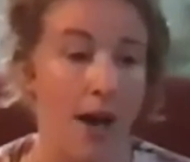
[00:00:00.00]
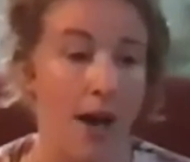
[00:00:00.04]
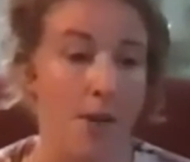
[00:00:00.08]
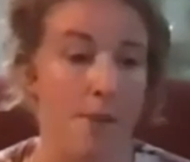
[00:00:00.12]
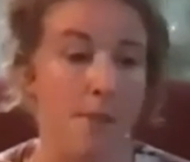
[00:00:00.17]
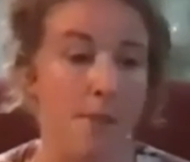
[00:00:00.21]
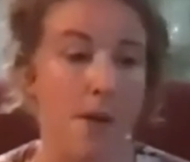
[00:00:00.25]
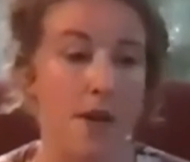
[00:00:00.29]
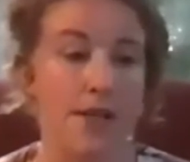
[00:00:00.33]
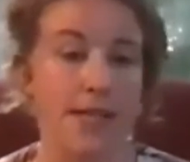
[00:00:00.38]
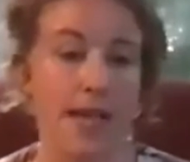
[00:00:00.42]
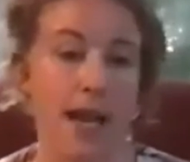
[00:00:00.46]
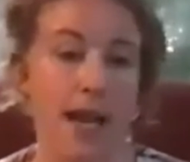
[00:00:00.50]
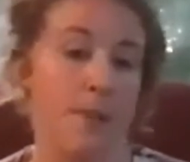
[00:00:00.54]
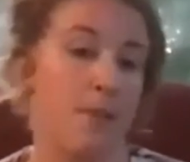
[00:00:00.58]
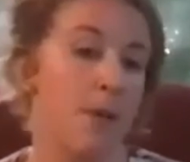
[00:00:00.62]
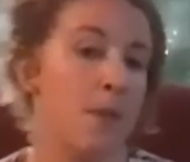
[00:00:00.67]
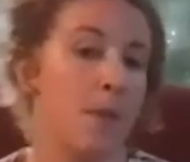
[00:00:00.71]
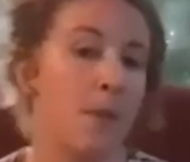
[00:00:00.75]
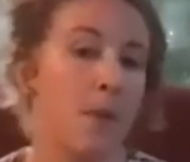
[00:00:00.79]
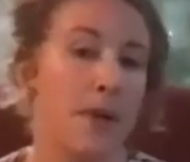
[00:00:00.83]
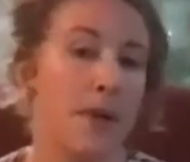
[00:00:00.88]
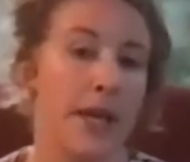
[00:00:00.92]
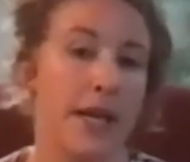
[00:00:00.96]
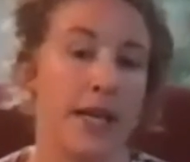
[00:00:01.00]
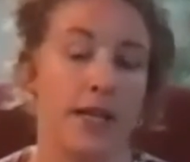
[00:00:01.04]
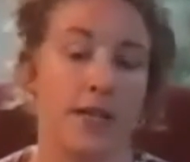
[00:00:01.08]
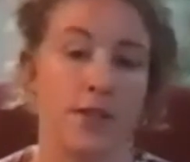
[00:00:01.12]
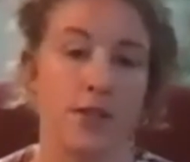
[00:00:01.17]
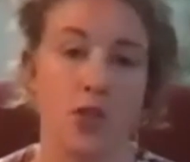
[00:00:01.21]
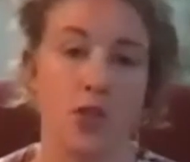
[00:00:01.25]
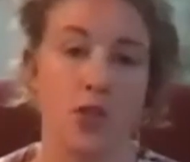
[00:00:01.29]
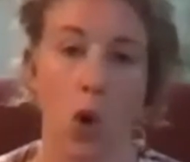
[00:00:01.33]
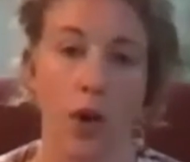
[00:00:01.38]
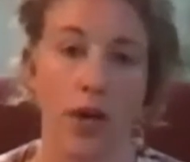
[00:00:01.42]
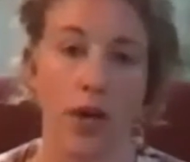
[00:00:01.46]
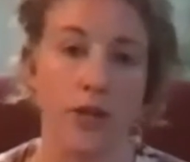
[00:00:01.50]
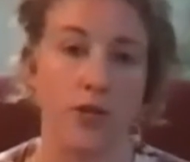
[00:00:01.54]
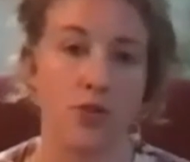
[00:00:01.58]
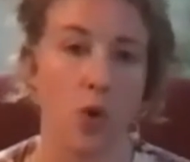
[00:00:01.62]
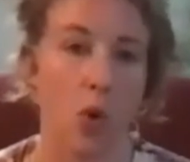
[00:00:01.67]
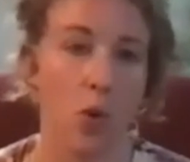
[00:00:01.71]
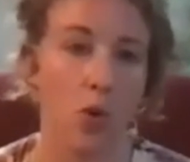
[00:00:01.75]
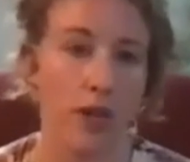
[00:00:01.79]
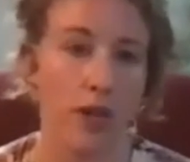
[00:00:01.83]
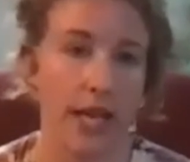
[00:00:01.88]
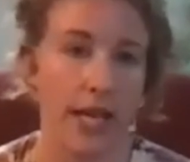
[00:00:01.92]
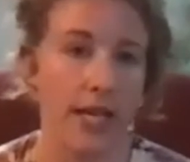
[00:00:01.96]
Cyberbullying is
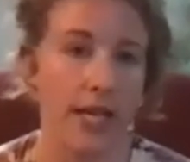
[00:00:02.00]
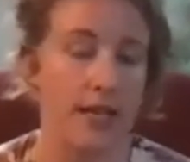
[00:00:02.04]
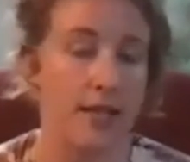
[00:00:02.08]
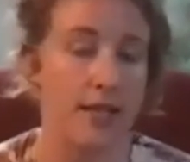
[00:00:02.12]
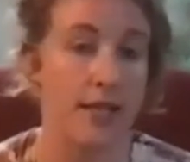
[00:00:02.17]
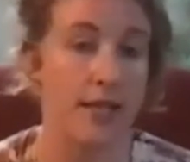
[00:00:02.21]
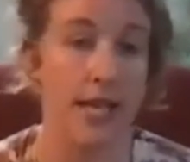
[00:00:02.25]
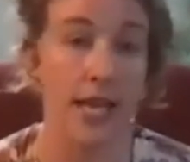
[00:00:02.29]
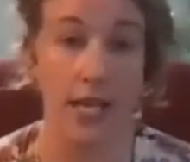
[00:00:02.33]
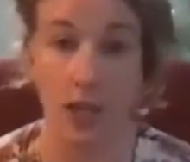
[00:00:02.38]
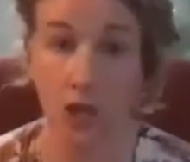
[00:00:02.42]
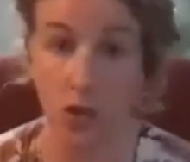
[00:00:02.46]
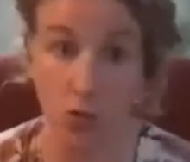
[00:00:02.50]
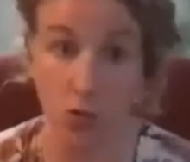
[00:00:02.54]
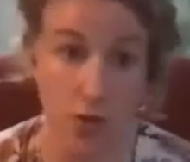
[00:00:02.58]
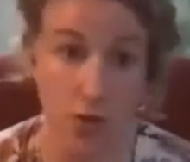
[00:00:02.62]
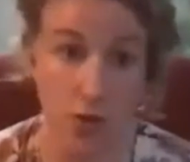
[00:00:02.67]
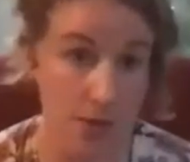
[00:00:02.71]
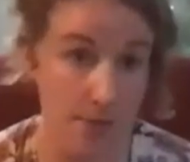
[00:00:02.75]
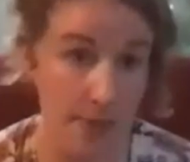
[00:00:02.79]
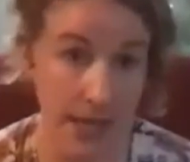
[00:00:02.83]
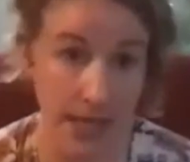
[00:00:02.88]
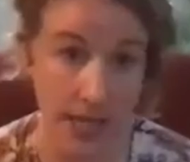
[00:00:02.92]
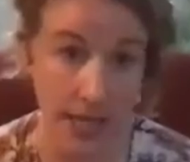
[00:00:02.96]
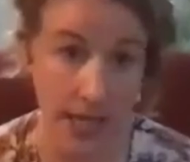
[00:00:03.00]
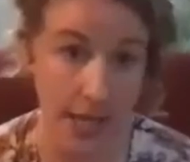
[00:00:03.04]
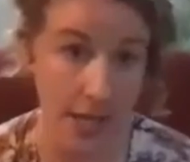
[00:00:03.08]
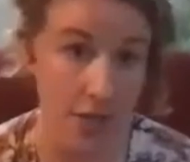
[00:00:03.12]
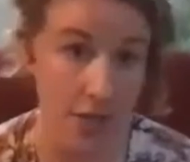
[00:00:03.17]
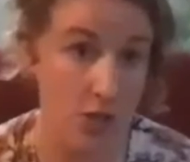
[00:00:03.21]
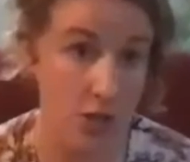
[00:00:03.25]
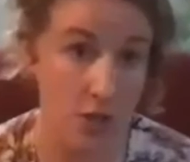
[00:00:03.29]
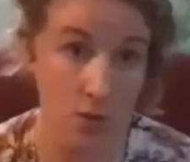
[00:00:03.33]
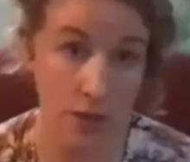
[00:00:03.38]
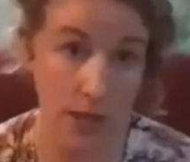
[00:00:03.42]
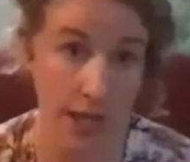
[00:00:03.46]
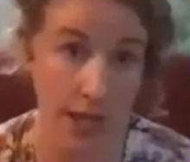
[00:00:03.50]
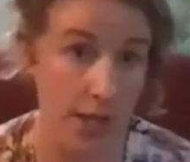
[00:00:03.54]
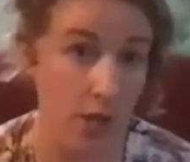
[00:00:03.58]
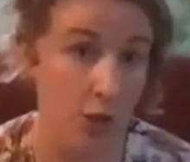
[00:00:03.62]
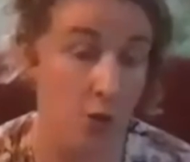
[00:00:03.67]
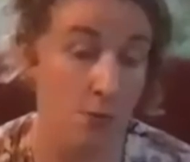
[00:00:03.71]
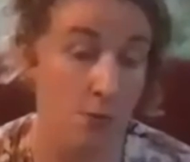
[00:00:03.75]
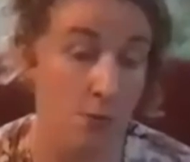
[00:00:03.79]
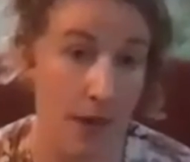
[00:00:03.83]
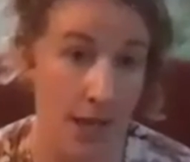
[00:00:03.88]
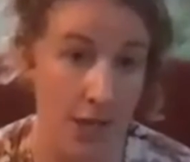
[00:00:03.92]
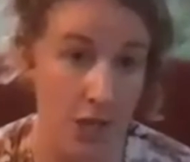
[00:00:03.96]
going to only continue to be an issue,
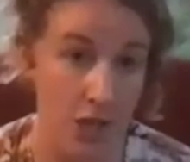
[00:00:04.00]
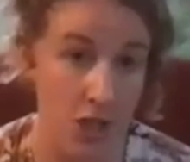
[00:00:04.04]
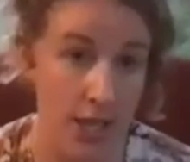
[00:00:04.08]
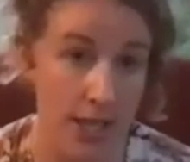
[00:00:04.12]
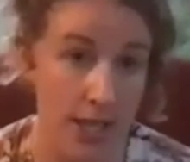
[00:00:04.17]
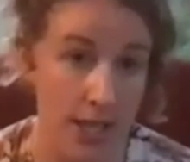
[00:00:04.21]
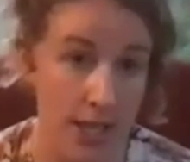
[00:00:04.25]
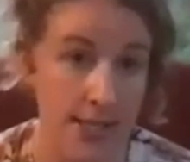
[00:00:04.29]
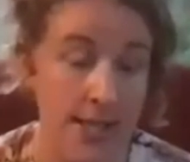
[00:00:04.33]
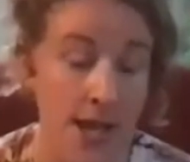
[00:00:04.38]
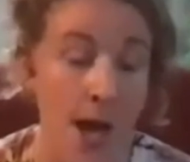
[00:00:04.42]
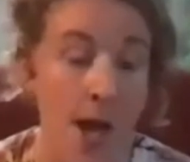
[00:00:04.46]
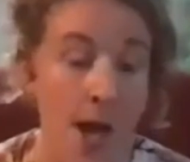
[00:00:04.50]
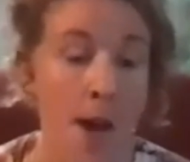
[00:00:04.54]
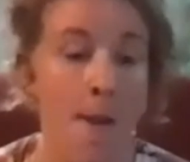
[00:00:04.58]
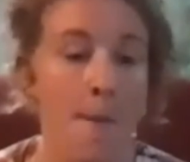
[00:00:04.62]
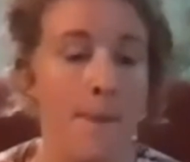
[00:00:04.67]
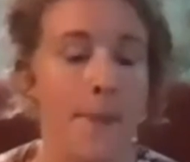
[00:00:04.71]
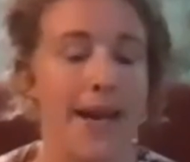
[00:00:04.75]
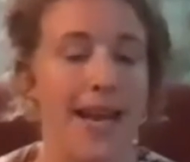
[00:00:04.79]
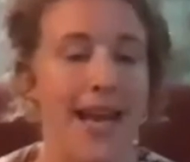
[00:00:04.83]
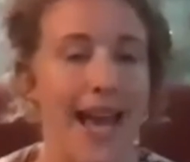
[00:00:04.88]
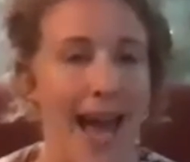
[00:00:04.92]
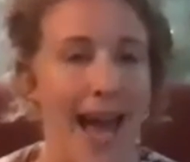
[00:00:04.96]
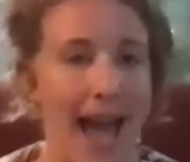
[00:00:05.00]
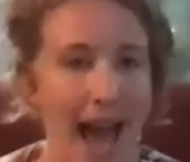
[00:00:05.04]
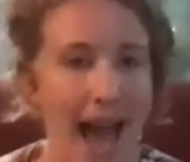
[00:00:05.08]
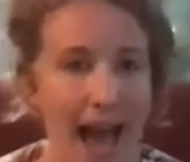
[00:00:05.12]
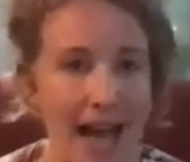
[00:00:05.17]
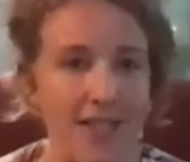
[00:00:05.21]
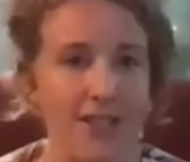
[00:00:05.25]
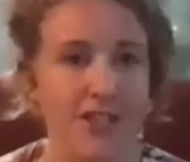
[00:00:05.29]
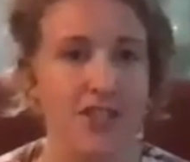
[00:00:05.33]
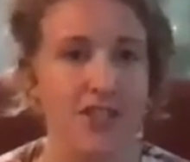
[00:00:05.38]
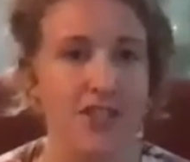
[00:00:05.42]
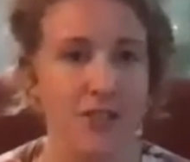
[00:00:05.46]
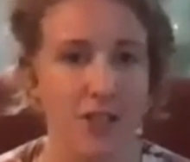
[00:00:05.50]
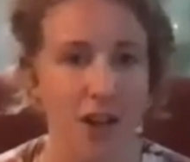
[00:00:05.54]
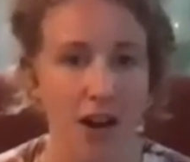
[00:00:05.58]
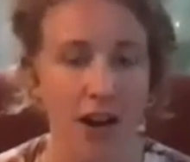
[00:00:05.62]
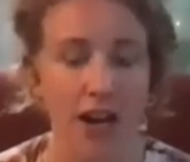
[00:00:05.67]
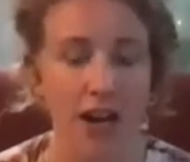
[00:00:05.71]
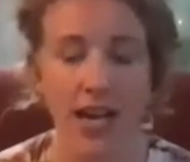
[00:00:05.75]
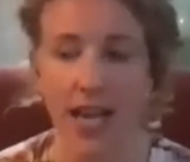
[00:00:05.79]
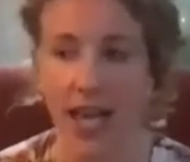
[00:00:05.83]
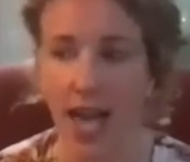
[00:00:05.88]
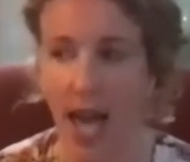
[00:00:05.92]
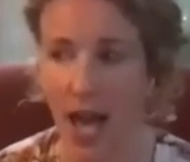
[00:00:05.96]
like you mentioned, but it has to
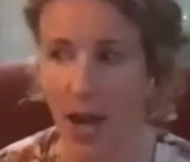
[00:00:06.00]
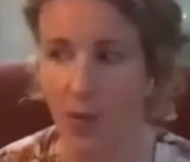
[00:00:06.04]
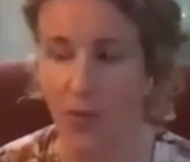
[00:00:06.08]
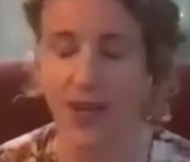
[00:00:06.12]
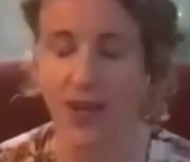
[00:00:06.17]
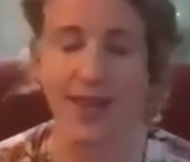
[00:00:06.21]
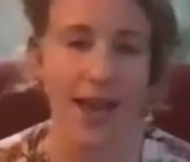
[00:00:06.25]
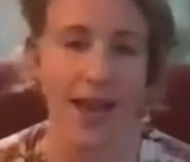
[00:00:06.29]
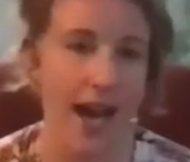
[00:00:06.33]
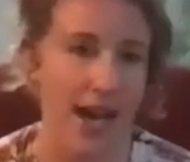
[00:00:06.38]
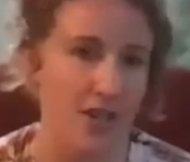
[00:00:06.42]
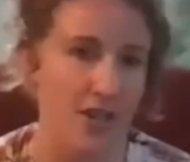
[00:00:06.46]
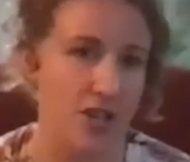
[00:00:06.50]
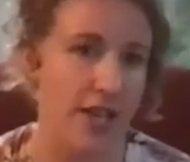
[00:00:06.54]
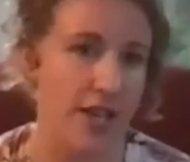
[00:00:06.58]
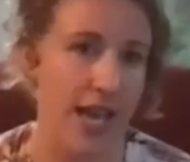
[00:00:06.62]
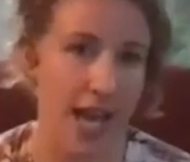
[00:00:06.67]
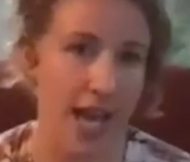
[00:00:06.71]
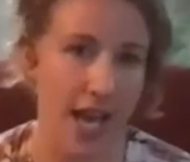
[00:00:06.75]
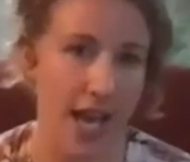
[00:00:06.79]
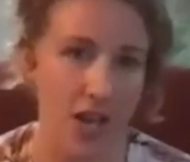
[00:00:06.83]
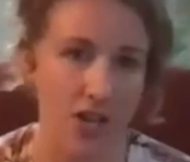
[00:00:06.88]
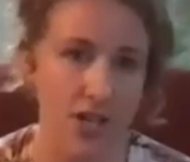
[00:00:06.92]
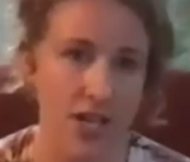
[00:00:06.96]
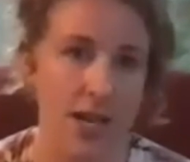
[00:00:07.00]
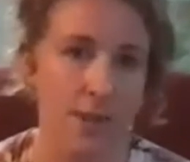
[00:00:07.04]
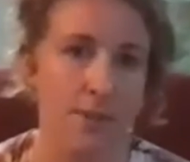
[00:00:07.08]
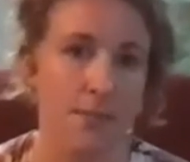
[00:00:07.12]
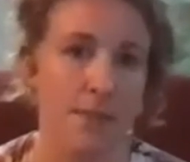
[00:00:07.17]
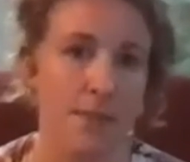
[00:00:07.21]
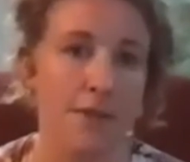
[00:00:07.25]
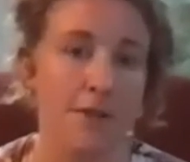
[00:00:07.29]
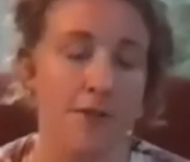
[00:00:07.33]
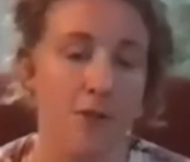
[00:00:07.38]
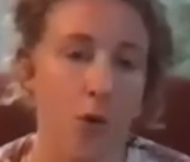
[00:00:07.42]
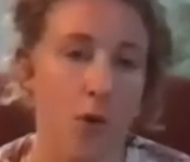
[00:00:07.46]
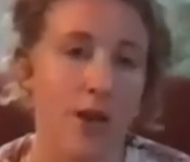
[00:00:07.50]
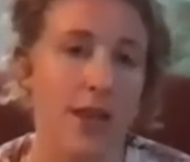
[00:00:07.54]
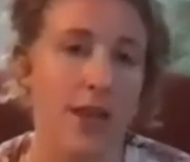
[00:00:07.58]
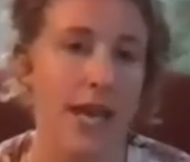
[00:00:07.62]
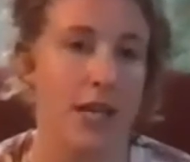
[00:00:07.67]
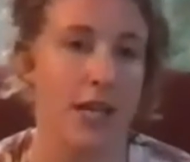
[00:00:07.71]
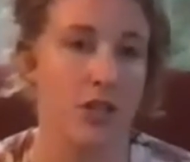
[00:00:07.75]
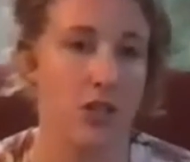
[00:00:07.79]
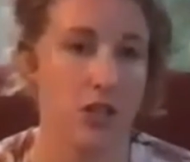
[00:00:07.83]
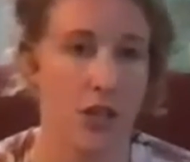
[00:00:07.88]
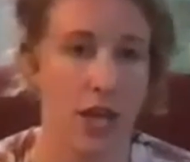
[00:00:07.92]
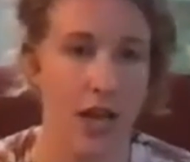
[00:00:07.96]
start again with the education
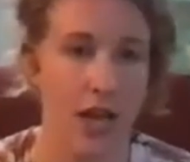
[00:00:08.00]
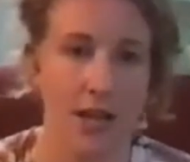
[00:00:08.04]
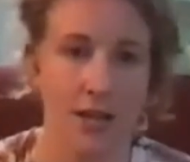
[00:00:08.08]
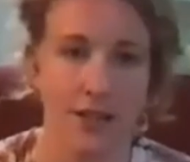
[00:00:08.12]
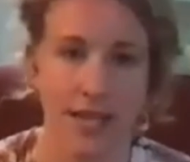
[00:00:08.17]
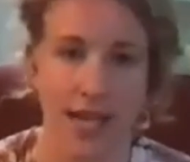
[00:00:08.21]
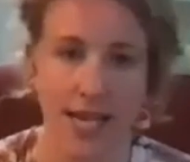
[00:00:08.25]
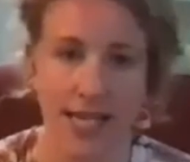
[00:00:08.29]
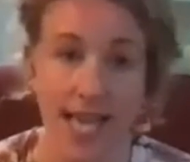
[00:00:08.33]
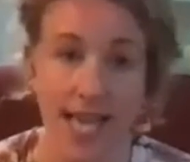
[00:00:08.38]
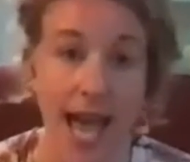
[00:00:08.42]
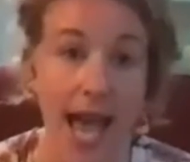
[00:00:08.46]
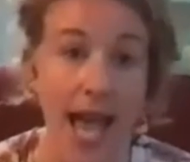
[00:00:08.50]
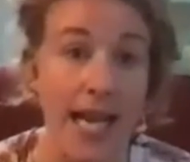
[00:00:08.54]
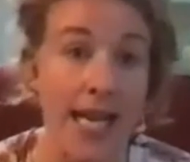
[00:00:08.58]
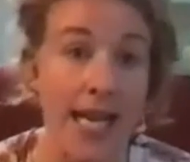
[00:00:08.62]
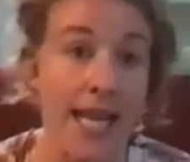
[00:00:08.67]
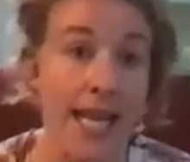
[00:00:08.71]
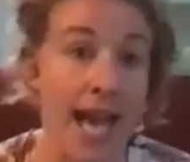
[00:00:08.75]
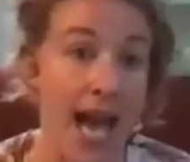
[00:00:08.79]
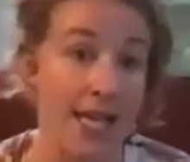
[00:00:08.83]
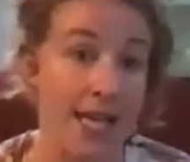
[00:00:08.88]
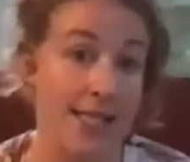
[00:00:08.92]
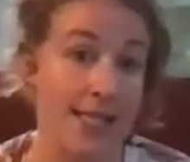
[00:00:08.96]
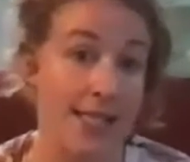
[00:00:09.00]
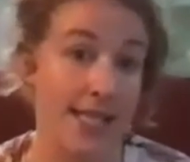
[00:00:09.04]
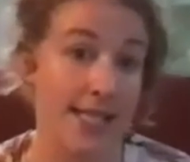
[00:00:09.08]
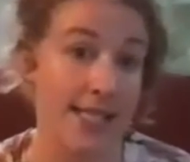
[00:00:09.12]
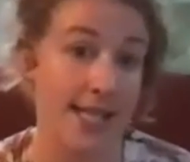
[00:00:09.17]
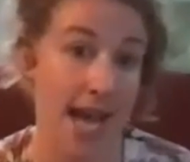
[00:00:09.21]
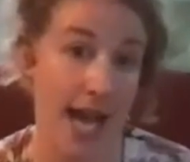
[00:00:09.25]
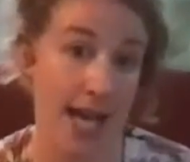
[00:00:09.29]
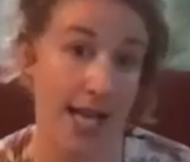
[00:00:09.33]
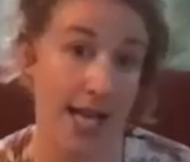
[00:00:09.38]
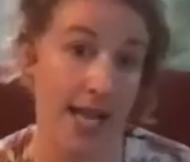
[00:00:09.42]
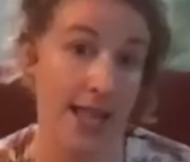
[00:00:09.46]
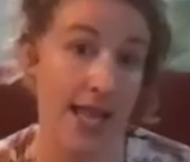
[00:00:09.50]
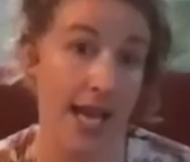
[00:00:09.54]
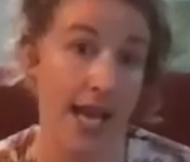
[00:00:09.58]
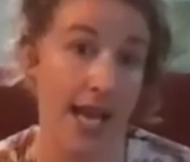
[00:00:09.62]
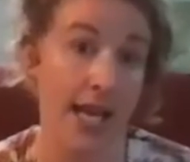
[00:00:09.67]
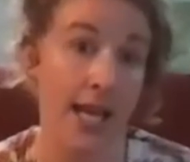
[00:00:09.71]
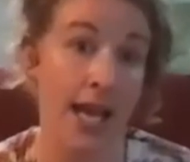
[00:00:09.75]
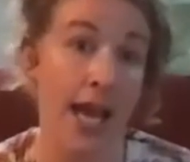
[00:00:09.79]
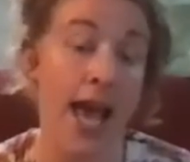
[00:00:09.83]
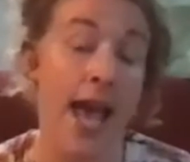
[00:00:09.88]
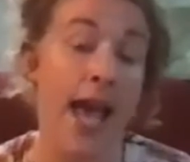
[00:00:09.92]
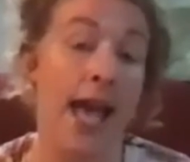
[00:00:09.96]
before that child has any access to
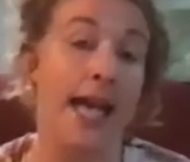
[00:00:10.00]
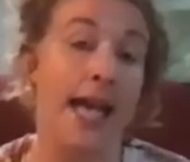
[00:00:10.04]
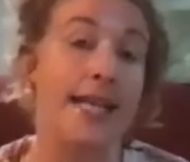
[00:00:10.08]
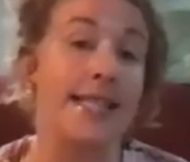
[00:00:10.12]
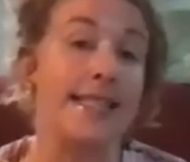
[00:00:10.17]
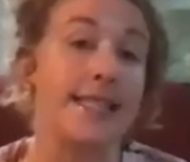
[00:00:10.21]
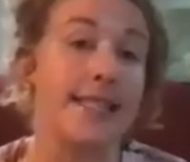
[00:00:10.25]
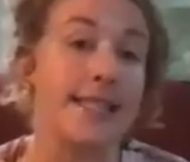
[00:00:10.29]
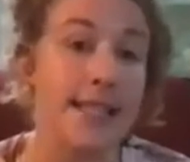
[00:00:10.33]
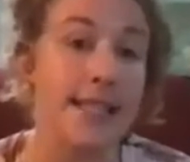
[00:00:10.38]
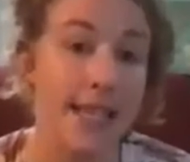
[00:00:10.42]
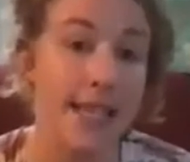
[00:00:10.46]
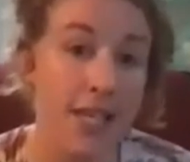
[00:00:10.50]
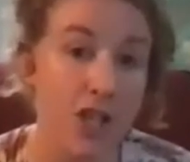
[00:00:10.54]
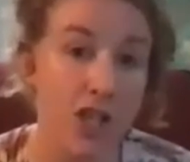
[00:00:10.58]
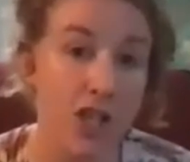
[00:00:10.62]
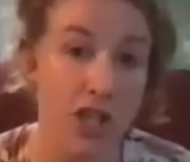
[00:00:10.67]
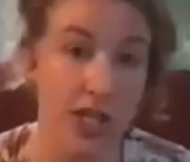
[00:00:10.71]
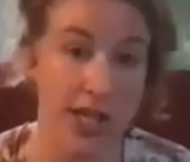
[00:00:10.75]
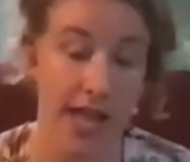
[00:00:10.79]
anything, and right.